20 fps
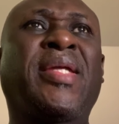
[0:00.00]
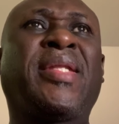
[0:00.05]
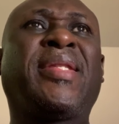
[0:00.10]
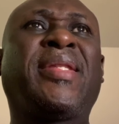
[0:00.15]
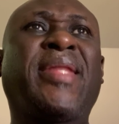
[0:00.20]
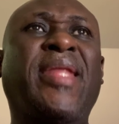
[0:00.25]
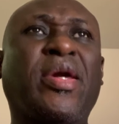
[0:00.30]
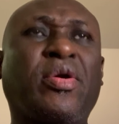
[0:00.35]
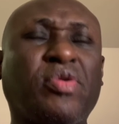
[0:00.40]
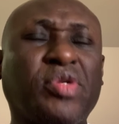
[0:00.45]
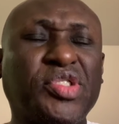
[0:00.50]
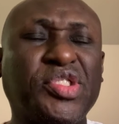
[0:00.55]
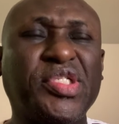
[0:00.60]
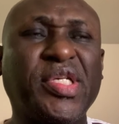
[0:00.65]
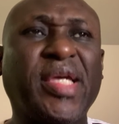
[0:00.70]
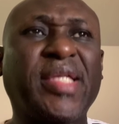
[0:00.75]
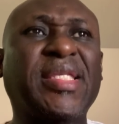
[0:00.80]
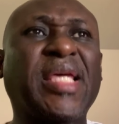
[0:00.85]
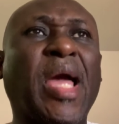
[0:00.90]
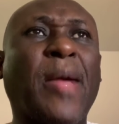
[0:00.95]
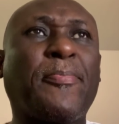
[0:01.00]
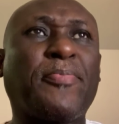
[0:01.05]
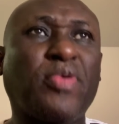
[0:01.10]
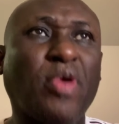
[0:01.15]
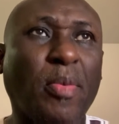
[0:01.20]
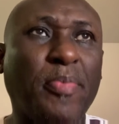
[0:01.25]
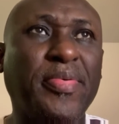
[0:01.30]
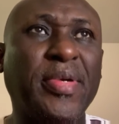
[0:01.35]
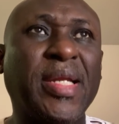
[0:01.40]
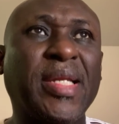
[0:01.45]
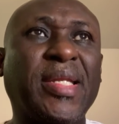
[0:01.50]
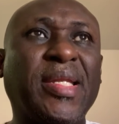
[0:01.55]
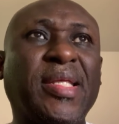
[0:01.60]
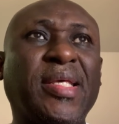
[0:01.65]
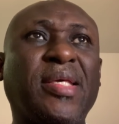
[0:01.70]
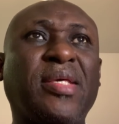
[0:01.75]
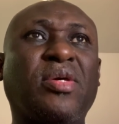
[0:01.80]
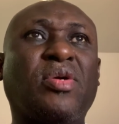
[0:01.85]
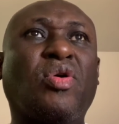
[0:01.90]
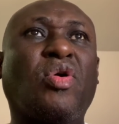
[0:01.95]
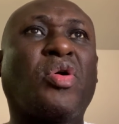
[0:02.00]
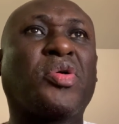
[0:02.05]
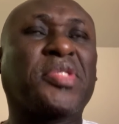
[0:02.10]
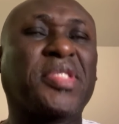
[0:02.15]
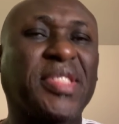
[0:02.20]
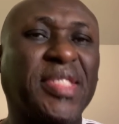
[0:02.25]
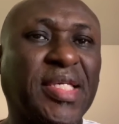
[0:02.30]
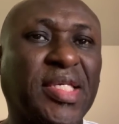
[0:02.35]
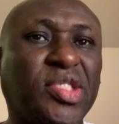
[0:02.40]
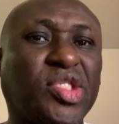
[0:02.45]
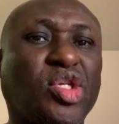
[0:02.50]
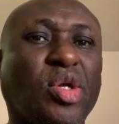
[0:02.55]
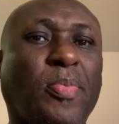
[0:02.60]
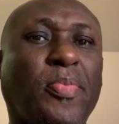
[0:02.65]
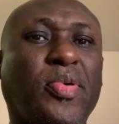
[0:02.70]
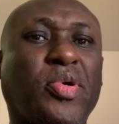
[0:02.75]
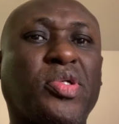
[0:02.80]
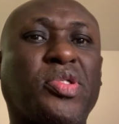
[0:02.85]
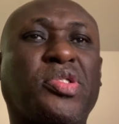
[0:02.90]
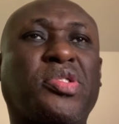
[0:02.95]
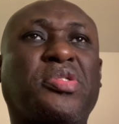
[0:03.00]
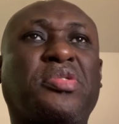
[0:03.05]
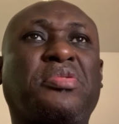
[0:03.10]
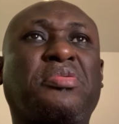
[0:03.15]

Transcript: Negotiate appropriately or seek support,